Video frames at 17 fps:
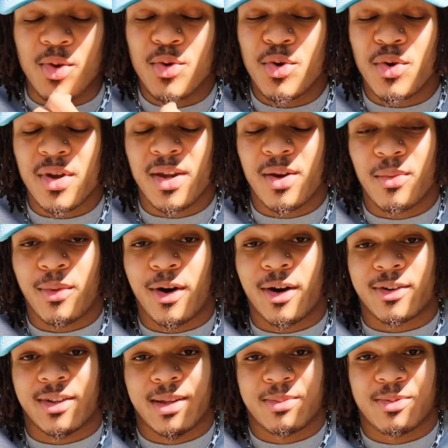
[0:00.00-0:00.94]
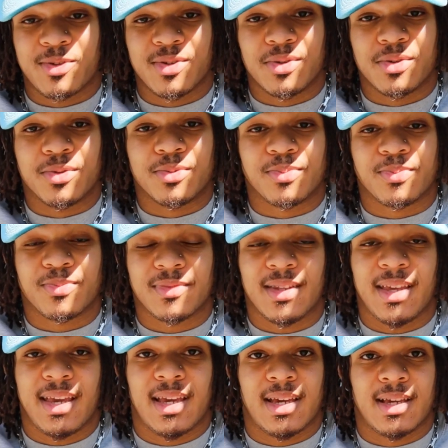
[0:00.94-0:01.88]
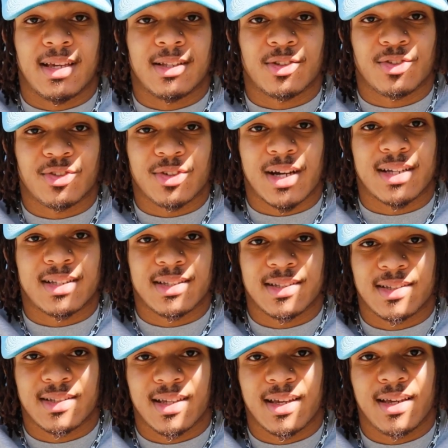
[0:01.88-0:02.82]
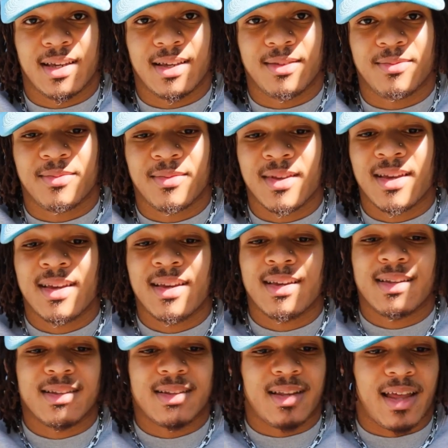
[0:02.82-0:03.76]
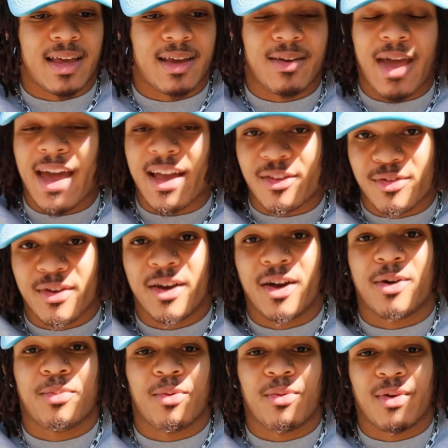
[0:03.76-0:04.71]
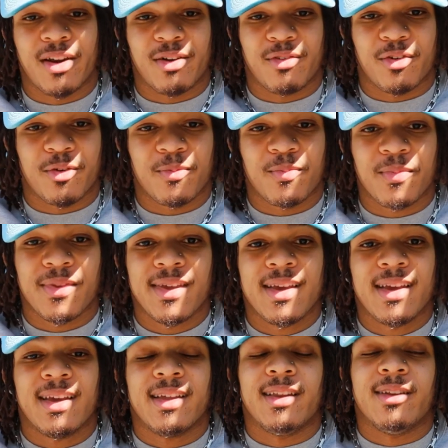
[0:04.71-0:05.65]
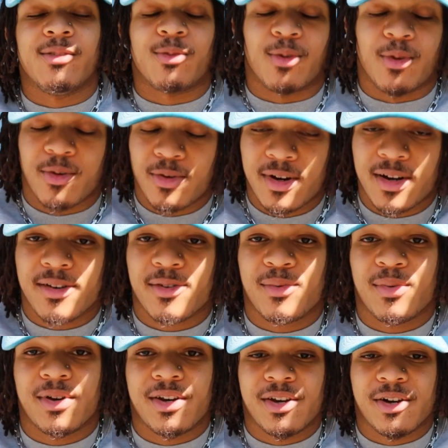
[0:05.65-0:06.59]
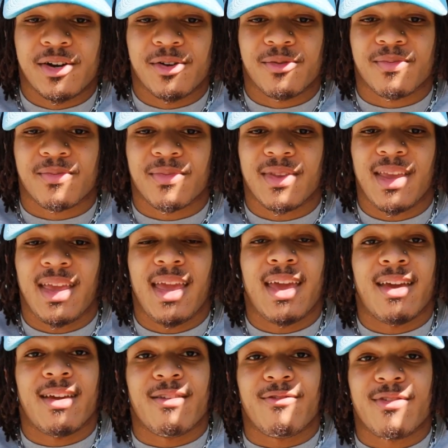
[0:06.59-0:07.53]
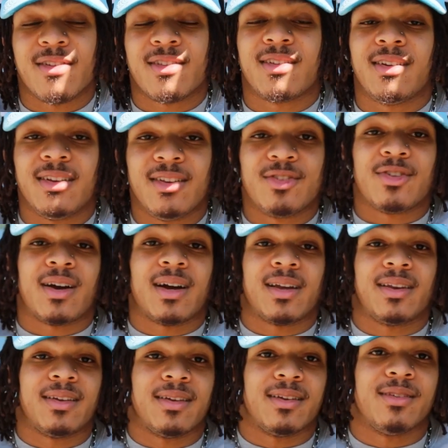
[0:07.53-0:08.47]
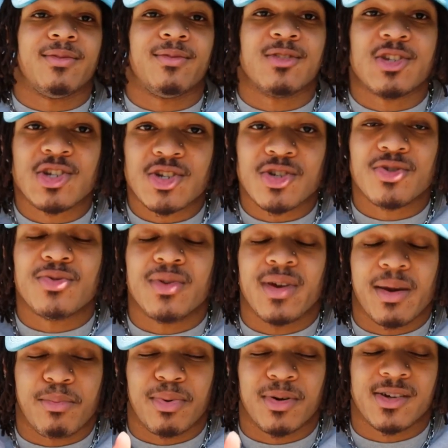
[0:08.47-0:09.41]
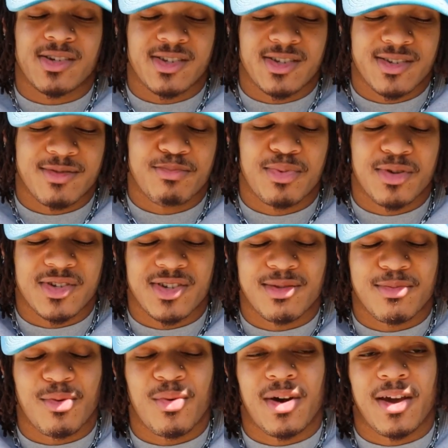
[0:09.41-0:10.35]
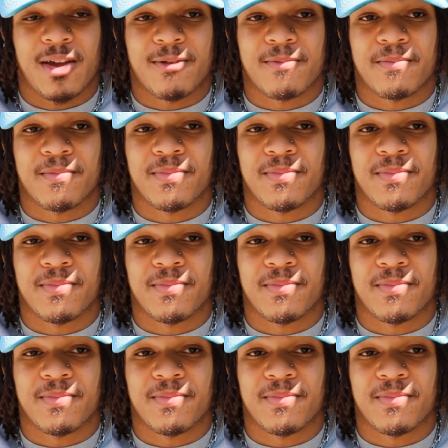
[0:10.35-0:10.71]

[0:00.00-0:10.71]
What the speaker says: who he walked up to and tried to say, like, ask for help or whatever, rolled down the window and physically tried to shoo and push him away.